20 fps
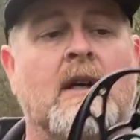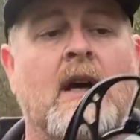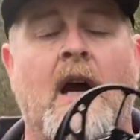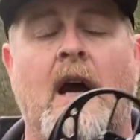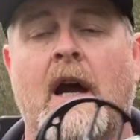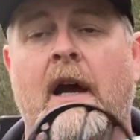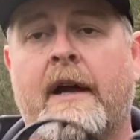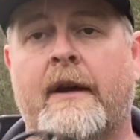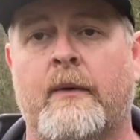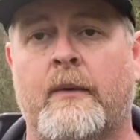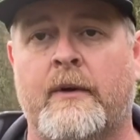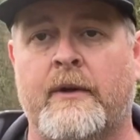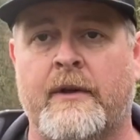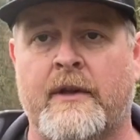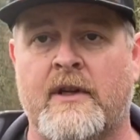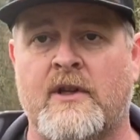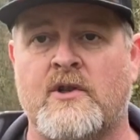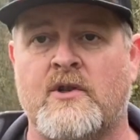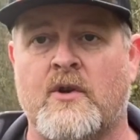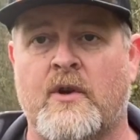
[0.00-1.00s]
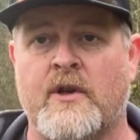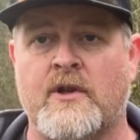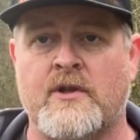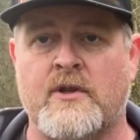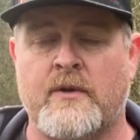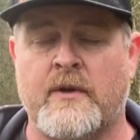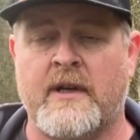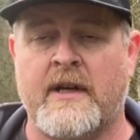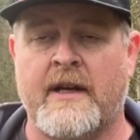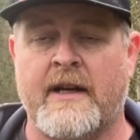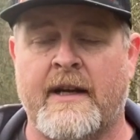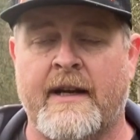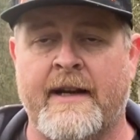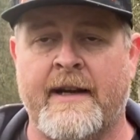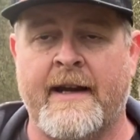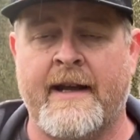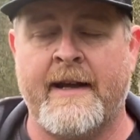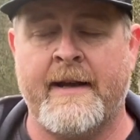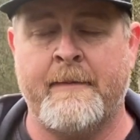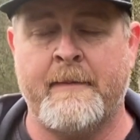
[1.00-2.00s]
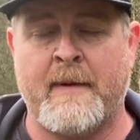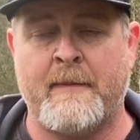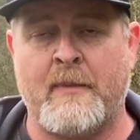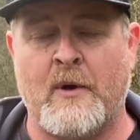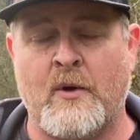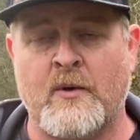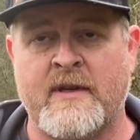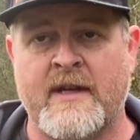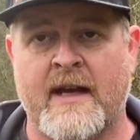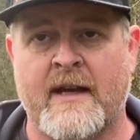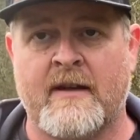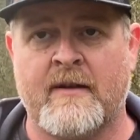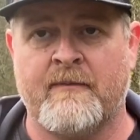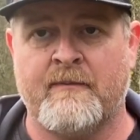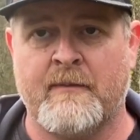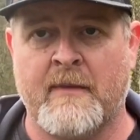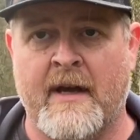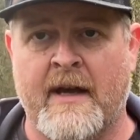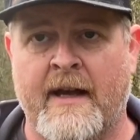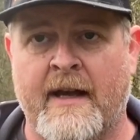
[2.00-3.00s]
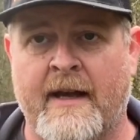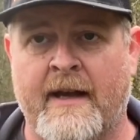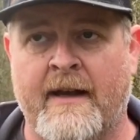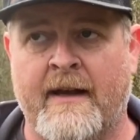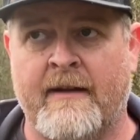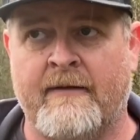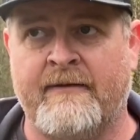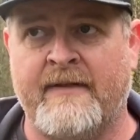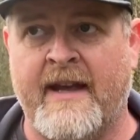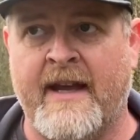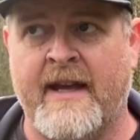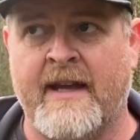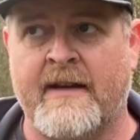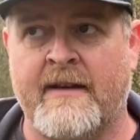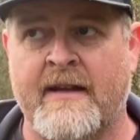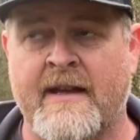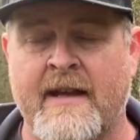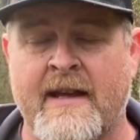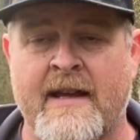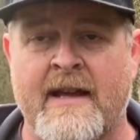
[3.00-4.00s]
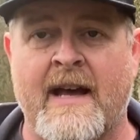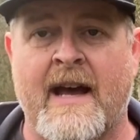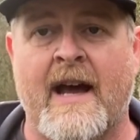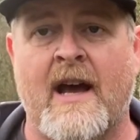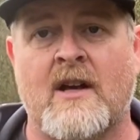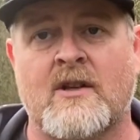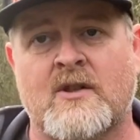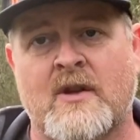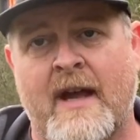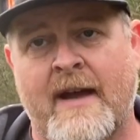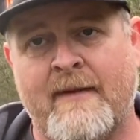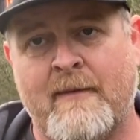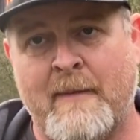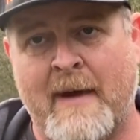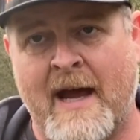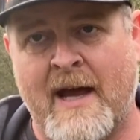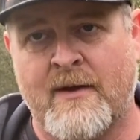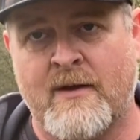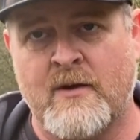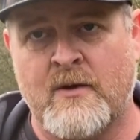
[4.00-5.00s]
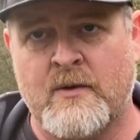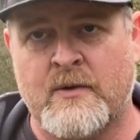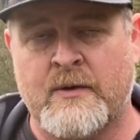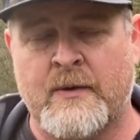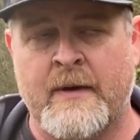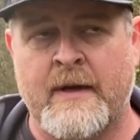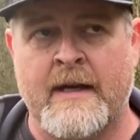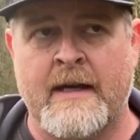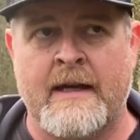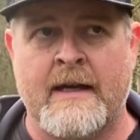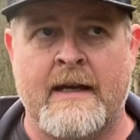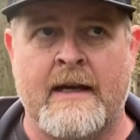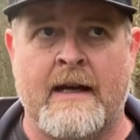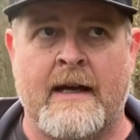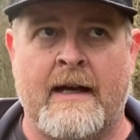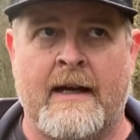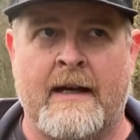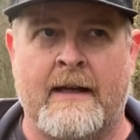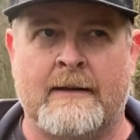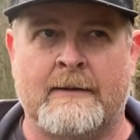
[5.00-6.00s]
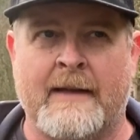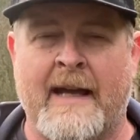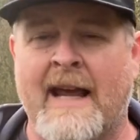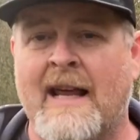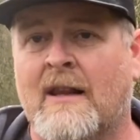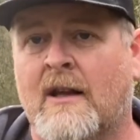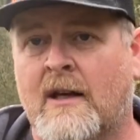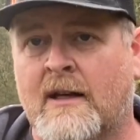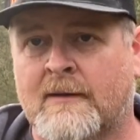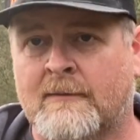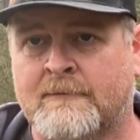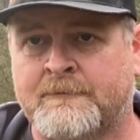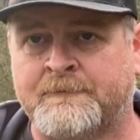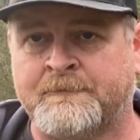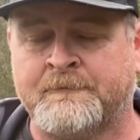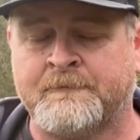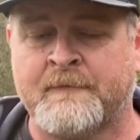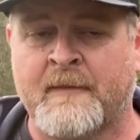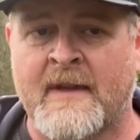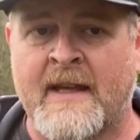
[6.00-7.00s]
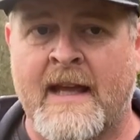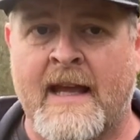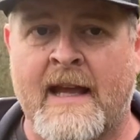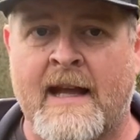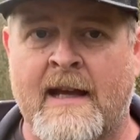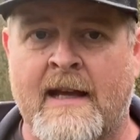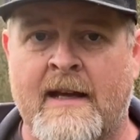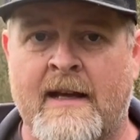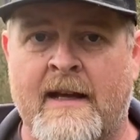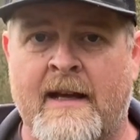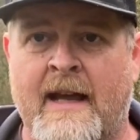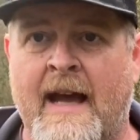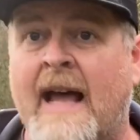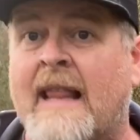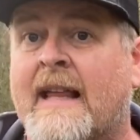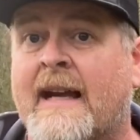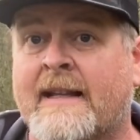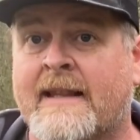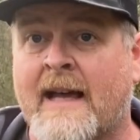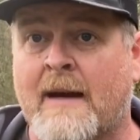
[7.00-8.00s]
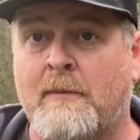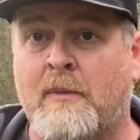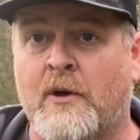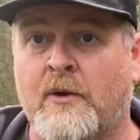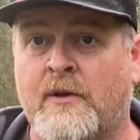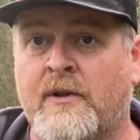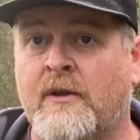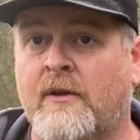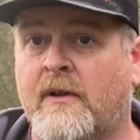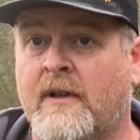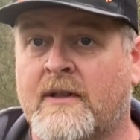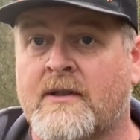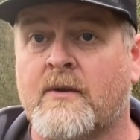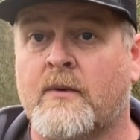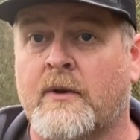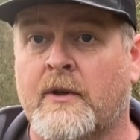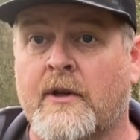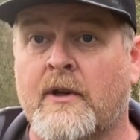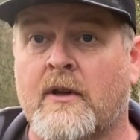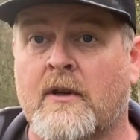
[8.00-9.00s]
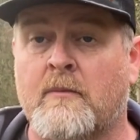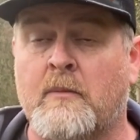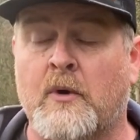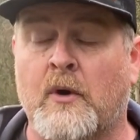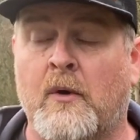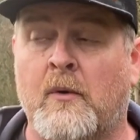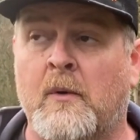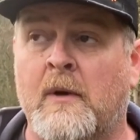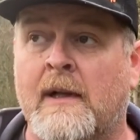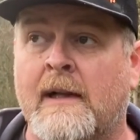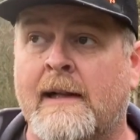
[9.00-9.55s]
I really enjoy shooting it, and I'm a Bowtech fan. I also have a Matthews Halon, and I like that bow too. It's a really good bow.